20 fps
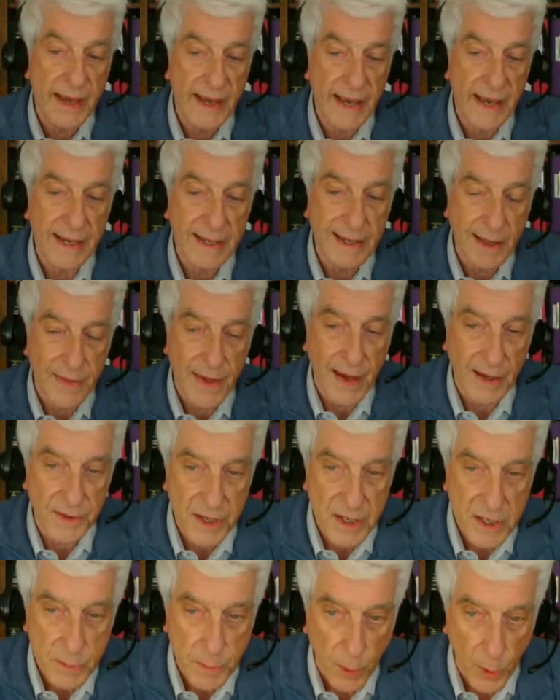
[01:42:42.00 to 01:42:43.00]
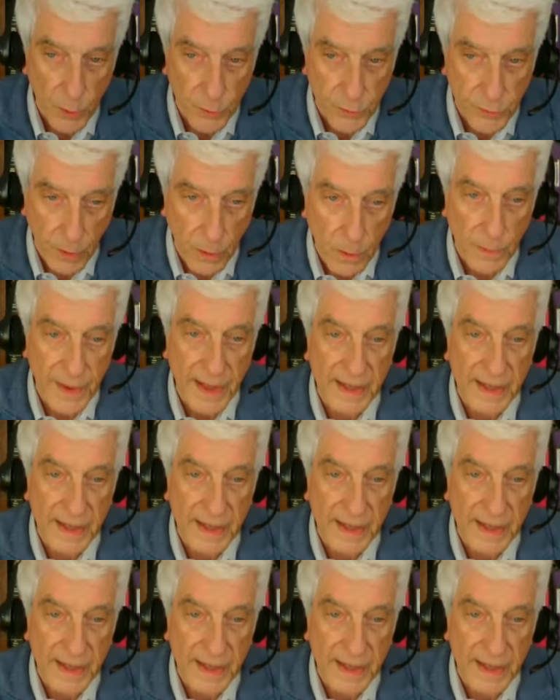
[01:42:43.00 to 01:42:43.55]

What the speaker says: they had at their disposal